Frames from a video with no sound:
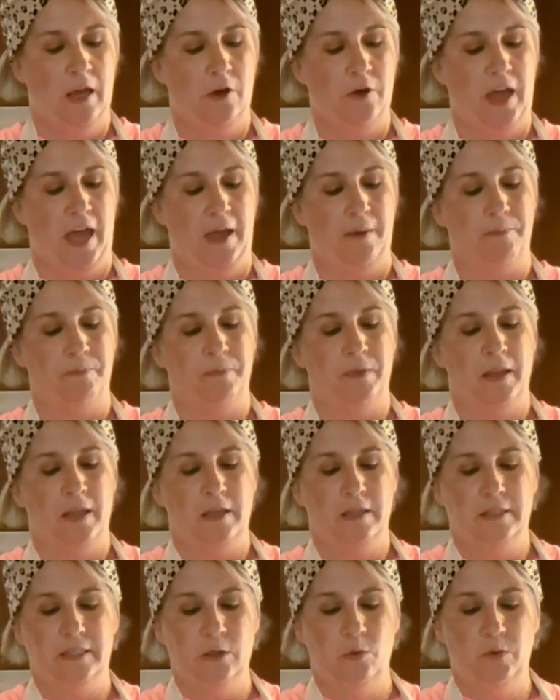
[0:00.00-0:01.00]
Okay,
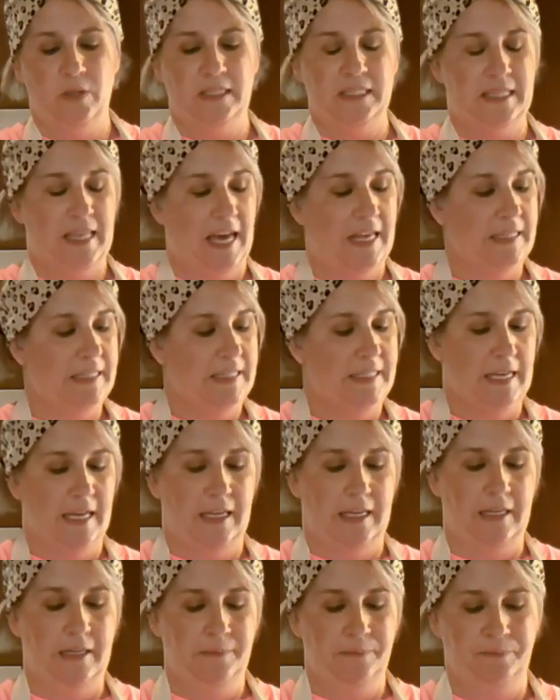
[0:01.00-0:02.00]
so once that's
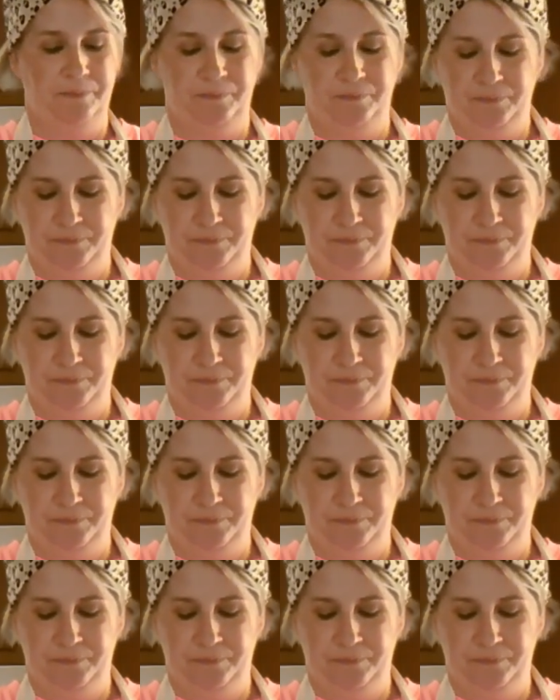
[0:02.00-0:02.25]
done,